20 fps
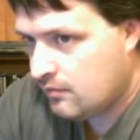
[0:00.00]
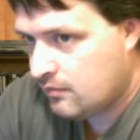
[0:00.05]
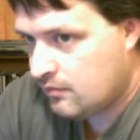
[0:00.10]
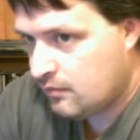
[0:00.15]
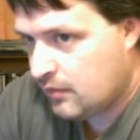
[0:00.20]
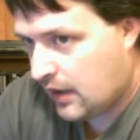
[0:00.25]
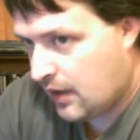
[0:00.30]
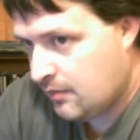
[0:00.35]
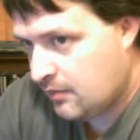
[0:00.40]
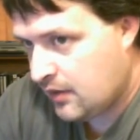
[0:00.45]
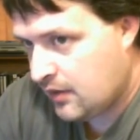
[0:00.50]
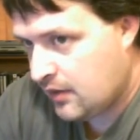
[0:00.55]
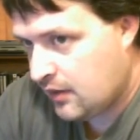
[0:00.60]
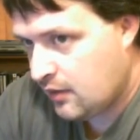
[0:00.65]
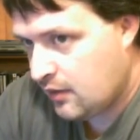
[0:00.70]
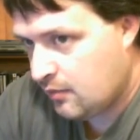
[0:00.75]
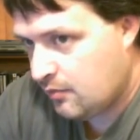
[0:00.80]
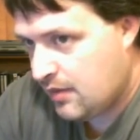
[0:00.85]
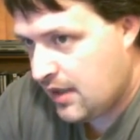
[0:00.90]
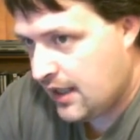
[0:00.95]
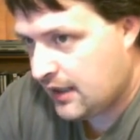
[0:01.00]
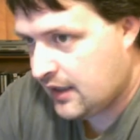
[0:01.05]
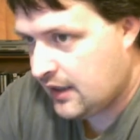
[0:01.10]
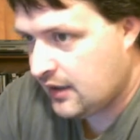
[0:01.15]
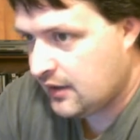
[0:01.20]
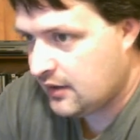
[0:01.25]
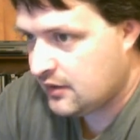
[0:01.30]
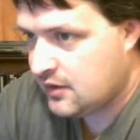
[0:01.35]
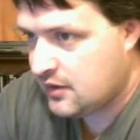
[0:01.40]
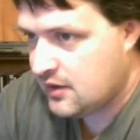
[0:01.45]
But I'm going to go back
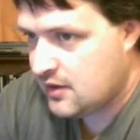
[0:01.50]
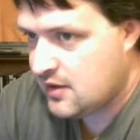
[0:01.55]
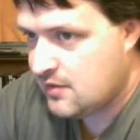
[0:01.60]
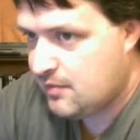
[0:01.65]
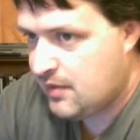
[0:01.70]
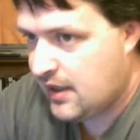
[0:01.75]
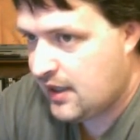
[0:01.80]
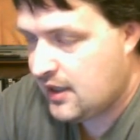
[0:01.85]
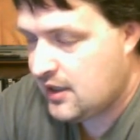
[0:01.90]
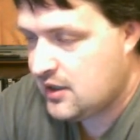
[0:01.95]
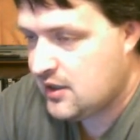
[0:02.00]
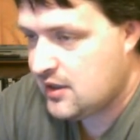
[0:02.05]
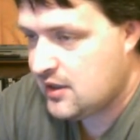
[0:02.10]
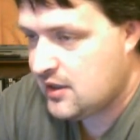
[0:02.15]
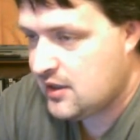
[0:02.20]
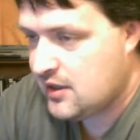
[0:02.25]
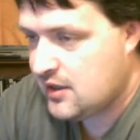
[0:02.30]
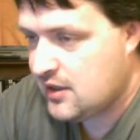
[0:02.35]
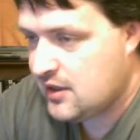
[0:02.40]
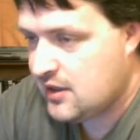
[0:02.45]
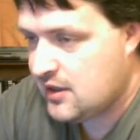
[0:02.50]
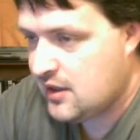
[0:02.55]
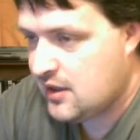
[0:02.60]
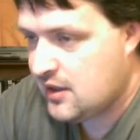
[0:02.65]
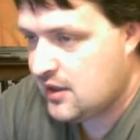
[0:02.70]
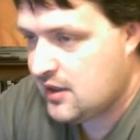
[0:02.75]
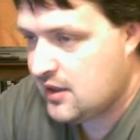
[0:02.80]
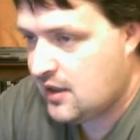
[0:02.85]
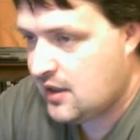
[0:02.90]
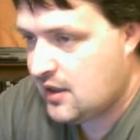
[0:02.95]
here to this page that I was looking
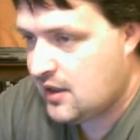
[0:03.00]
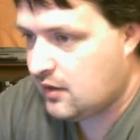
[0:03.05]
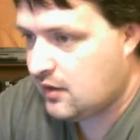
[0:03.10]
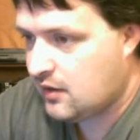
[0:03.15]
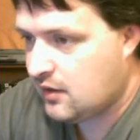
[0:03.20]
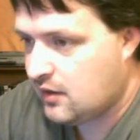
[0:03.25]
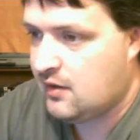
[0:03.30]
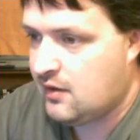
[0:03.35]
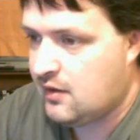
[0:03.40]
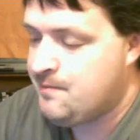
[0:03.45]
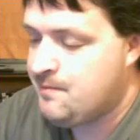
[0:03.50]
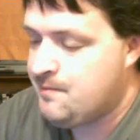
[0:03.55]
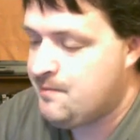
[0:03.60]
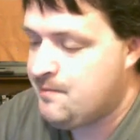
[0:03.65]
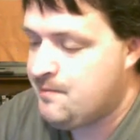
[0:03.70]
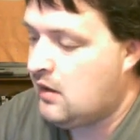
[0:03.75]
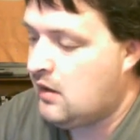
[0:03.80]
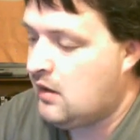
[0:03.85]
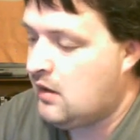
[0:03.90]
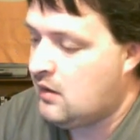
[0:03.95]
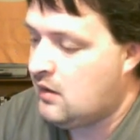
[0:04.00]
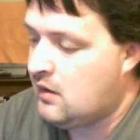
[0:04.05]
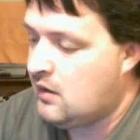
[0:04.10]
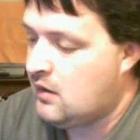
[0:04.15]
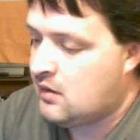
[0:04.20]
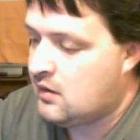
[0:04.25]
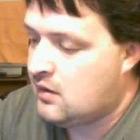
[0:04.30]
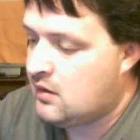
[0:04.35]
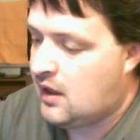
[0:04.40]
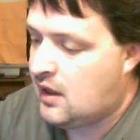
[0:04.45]
on, and I want to kind of
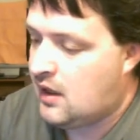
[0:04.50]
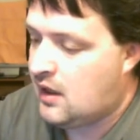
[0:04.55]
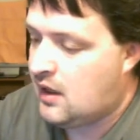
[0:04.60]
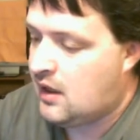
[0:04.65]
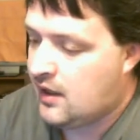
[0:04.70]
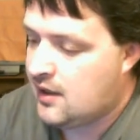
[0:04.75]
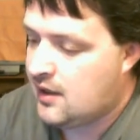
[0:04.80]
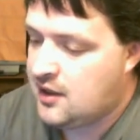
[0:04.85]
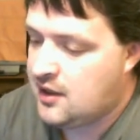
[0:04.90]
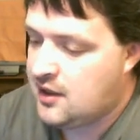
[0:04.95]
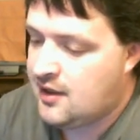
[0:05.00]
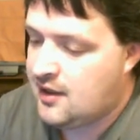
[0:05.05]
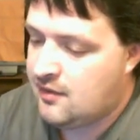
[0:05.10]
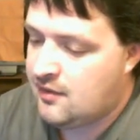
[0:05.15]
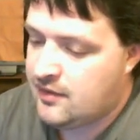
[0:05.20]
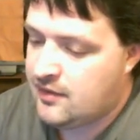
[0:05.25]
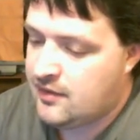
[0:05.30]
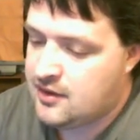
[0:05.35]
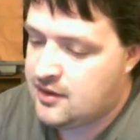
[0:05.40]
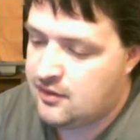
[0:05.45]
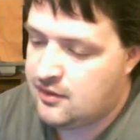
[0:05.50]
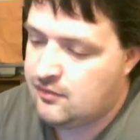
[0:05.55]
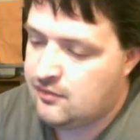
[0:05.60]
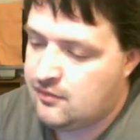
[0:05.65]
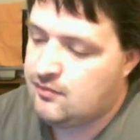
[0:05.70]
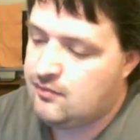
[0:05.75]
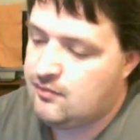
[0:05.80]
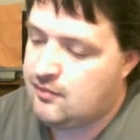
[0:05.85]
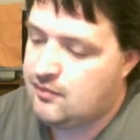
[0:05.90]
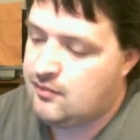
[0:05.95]
share it with you
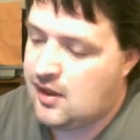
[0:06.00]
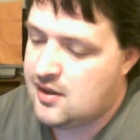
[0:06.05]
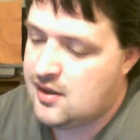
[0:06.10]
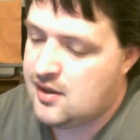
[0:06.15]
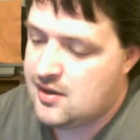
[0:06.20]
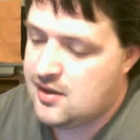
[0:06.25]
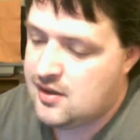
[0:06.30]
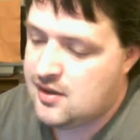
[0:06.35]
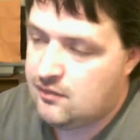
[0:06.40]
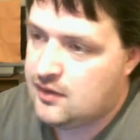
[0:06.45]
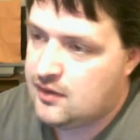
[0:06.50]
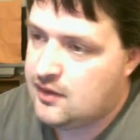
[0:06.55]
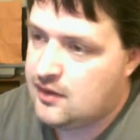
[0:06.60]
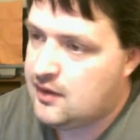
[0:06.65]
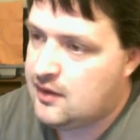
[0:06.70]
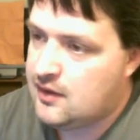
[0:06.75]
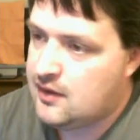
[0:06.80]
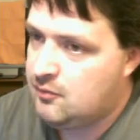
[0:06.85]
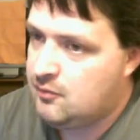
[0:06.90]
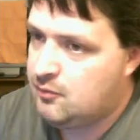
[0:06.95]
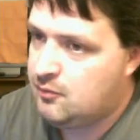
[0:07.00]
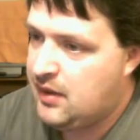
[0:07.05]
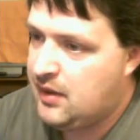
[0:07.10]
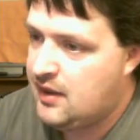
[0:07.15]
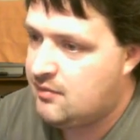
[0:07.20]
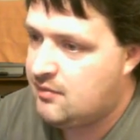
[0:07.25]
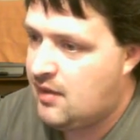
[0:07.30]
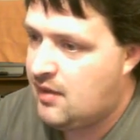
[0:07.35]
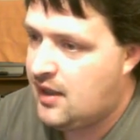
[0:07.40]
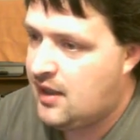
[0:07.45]
because it really piqued my
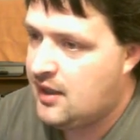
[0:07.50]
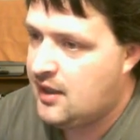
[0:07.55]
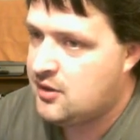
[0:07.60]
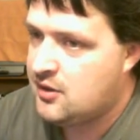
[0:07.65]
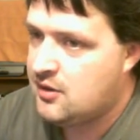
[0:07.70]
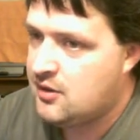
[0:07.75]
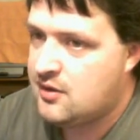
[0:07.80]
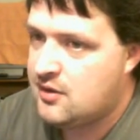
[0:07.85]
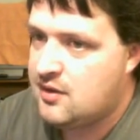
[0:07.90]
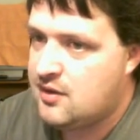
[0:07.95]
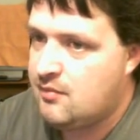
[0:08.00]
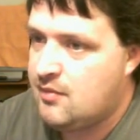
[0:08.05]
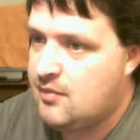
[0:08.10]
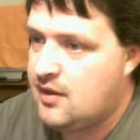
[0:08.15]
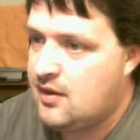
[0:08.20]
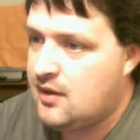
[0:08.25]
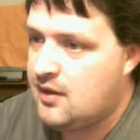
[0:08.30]
interest a minute ago.